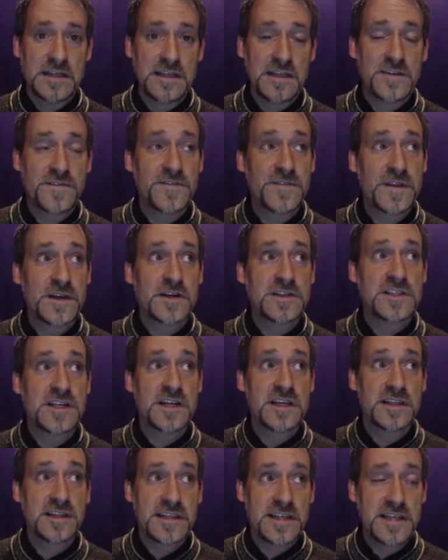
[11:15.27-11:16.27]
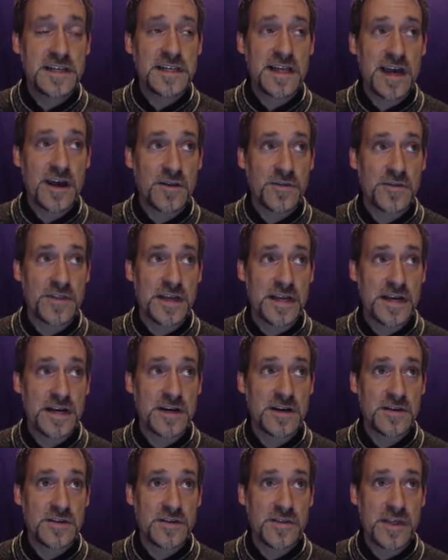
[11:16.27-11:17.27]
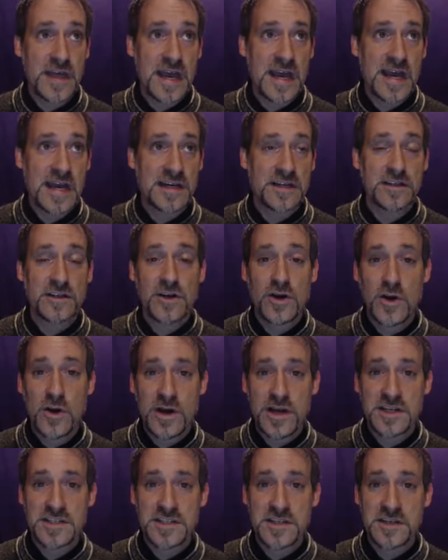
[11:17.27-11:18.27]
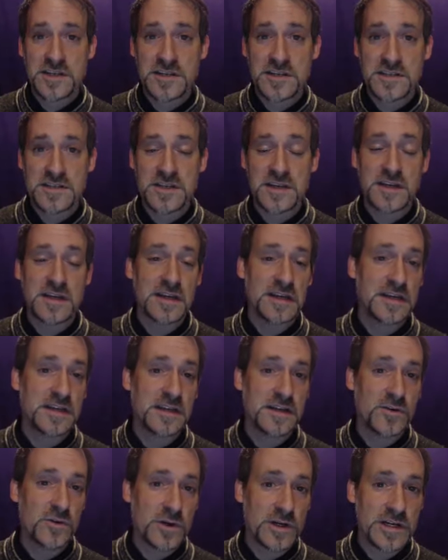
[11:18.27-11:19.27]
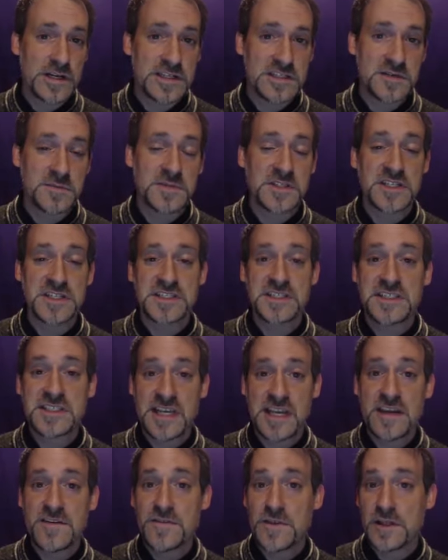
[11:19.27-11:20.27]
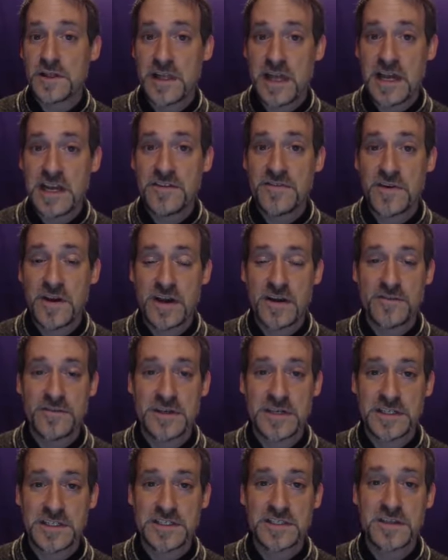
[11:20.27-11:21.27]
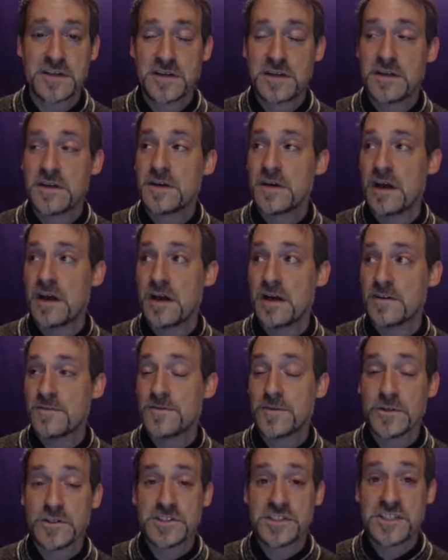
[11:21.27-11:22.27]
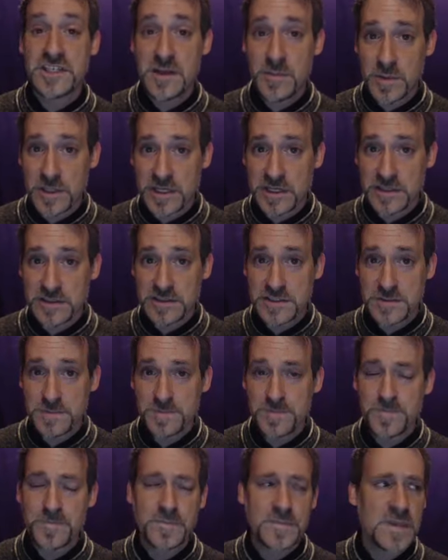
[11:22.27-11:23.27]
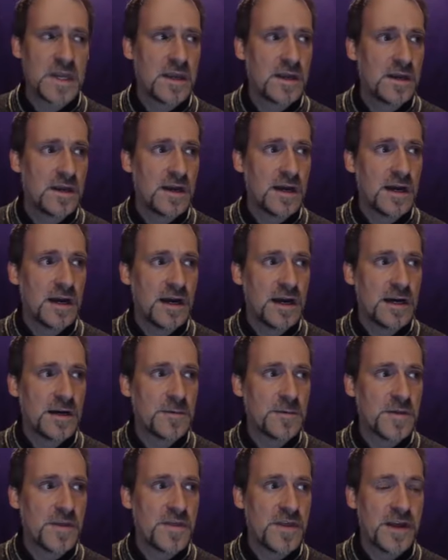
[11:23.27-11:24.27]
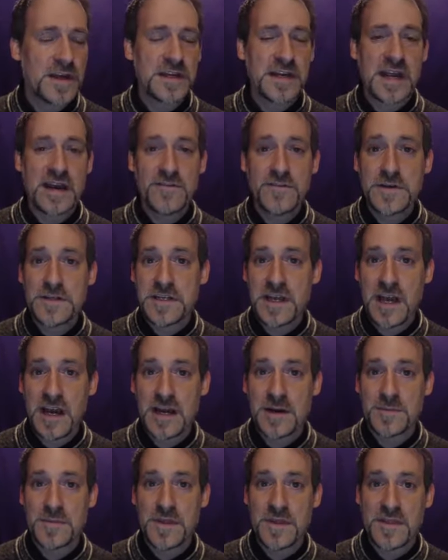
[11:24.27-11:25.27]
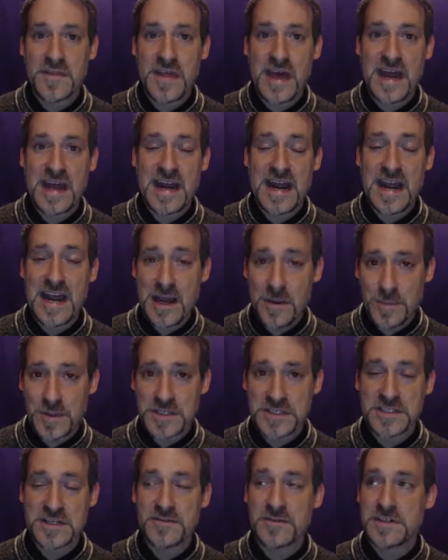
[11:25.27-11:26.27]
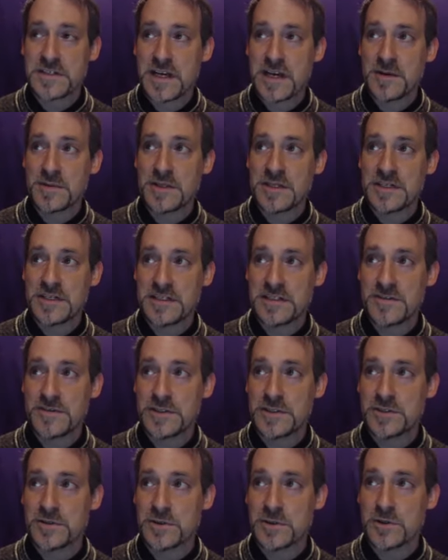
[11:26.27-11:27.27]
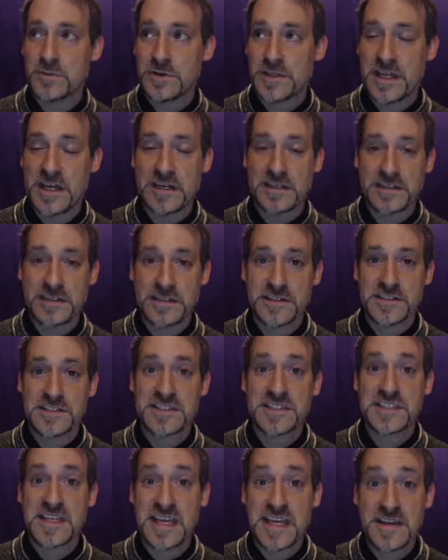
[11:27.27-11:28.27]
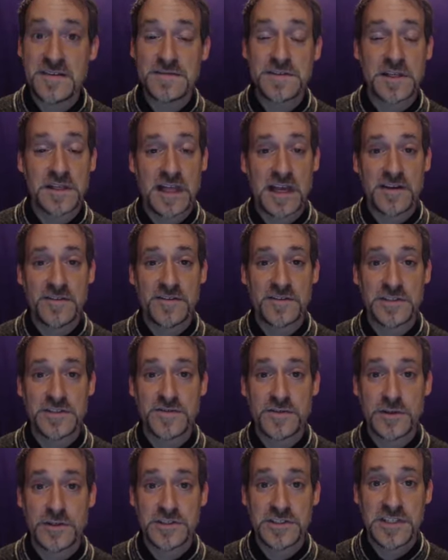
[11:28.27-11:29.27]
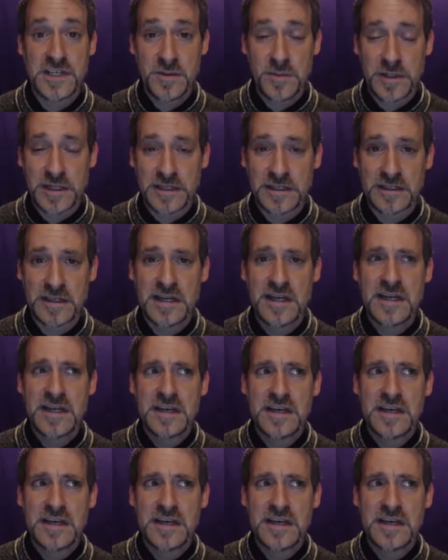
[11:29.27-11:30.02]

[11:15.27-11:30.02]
If there's an allele out there that causes an organism to save the life of its uh, full siblings, um, then every time that that happens, every time that an individual with that allele saves the life of its full sibling,